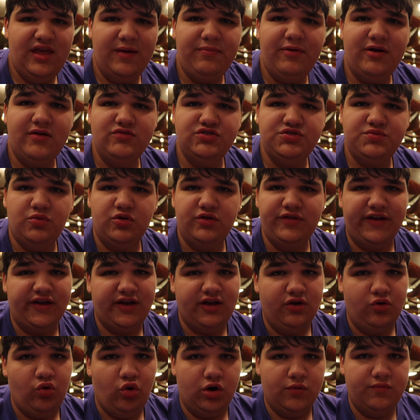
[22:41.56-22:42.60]
That bread was more like
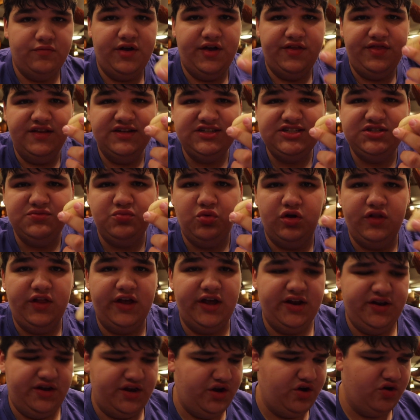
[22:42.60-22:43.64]
a cornbread. This is more
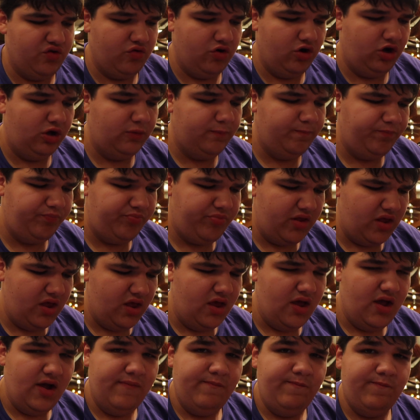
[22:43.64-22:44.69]
like a dinner roll.
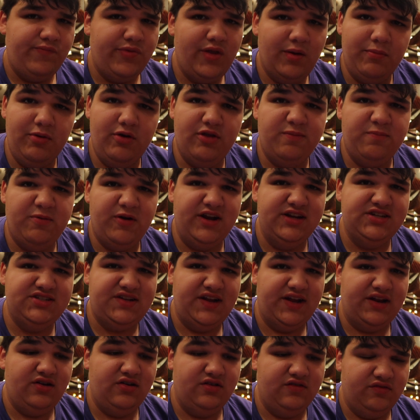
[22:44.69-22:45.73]
They're both pretty
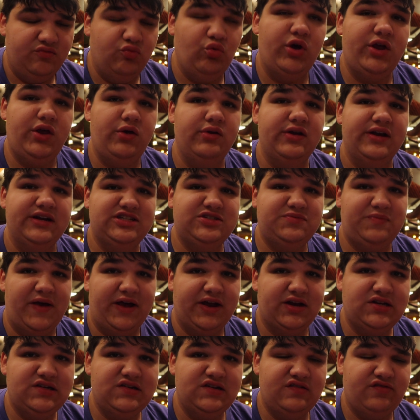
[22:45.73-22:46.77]
standard, what you'd
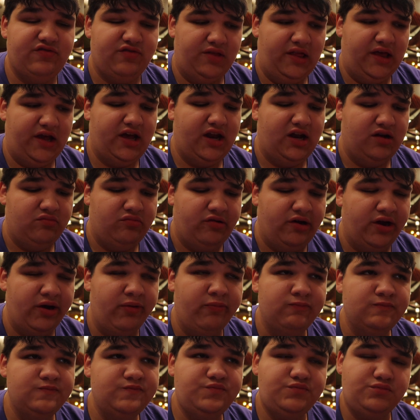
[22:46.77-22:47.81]
expect for that kind of bread.
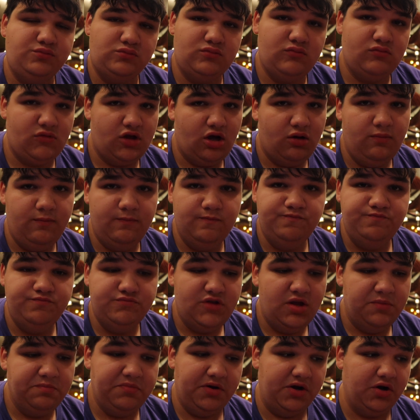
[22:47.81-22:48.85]

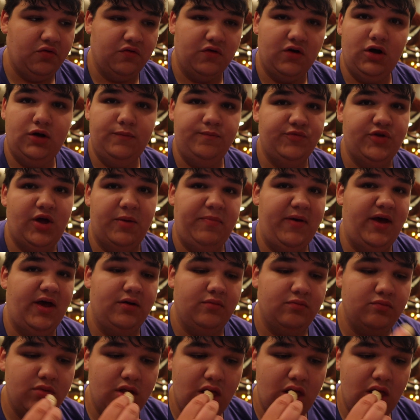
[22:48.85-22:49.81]
But overall, not bad.